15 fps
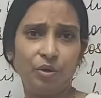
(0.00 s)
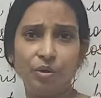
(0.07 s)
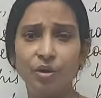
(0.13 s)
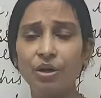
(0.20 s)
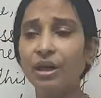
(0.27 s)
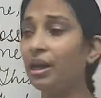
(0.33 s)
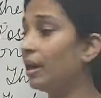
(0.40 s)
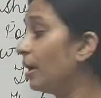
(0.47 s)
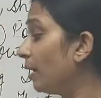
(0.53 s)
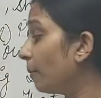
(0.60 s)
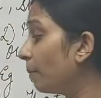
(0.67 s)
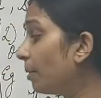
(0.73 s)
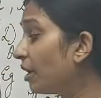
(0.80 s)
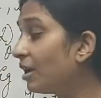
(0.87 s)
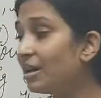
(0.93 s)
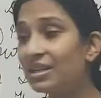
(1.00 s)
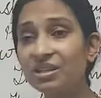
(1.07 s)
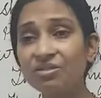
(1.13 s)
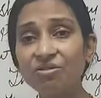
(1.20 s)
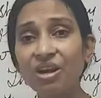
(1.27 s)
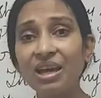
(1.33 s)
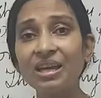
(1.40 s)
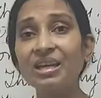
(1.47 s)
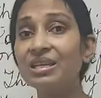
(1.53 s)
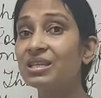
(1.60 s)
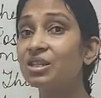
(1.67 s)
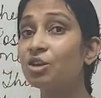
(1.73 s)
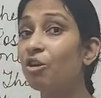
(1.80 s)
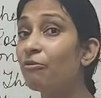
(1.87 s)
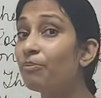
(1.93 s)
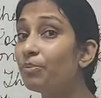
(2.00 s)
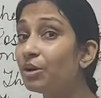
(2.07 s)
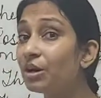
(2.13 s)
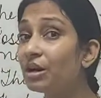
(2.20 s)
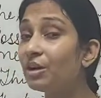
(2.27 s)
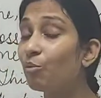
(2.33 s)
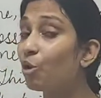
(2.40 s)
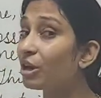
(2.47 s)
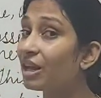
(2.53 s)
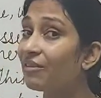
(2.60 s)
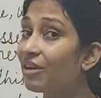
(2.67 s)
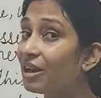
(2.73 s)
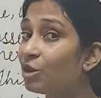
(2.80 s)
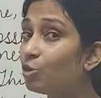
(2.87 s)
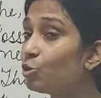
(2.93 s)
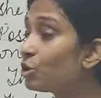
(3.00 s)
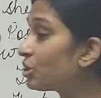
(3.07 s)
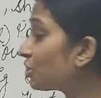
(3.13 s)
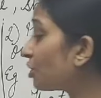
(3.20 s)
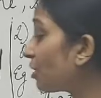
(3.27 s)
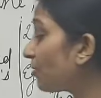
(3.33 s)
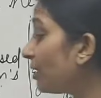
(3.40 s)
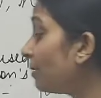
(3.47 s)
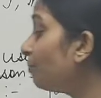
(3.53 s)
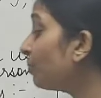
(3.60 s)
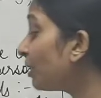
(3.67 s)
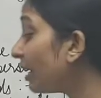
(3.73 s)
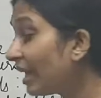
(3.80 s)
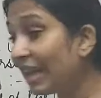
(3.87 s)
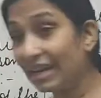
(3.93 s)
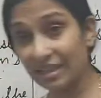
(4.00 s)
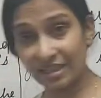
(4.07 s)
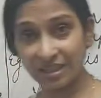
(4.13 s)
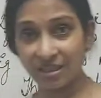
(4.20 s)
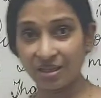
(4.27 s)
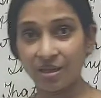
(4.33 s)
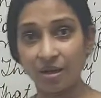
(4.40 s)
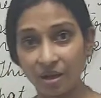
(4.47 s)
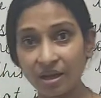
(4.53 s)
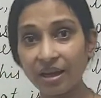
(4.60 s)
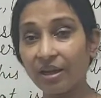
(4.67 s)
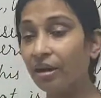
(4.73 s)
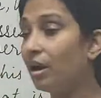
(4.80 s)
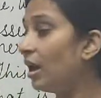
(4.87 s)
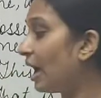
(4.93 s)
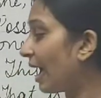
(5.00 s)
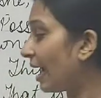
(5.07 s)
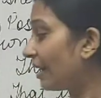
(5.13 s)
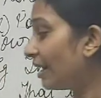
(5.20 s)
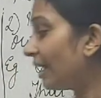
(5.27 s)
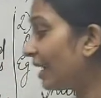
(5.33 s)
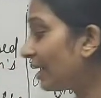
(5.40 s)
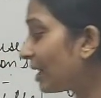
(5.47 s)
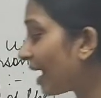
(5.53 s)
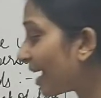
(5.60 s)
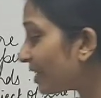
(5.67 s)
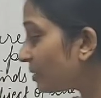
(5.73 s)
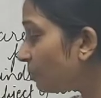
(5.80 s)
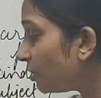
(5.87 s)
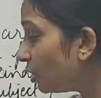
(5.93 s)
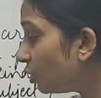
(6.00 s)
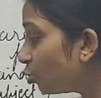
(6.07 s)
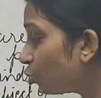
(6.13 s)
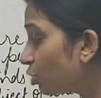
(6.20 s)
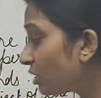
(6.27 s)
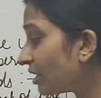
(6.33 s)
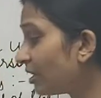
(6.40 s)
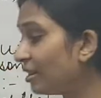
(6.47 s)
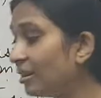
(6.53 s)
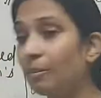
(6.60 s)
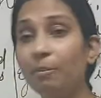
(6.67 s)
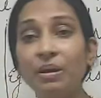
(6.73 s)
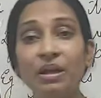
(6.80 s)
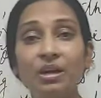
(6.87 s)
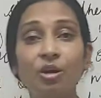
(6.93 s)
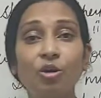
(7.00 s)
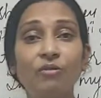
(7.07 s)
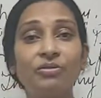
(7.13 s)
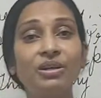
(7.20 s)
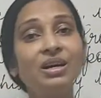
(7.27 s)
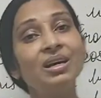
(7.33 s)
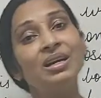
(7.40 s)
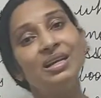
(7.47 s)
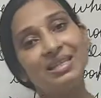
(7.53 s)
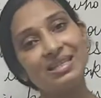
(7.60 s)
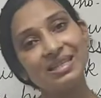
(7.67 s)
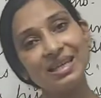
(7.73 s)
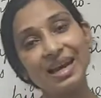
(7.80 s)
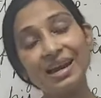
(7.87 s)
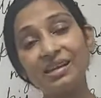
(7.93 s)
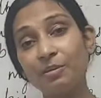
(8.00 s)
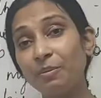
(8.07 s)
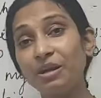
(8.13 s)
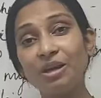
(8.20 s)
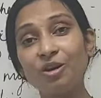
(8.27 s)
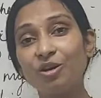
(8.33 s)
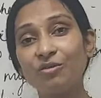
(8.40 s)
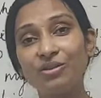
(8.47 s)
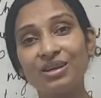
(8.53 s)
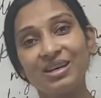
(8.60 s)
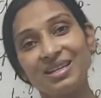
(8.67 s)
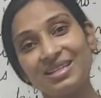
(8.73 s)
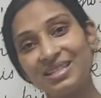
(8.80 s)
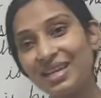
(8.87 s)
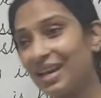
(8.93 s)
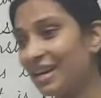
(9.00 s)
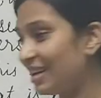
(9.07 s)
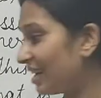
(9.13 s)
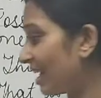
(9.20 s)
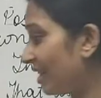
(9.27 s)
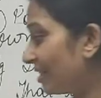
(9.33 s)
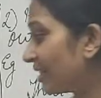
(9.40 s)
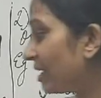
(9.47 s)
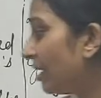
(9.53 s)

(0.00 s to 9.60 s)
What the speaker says: Okay, bird is flying. Instead of bird, what have I used, children? It. Clear? And it has been used in the beginning of at the beginning of the sentence.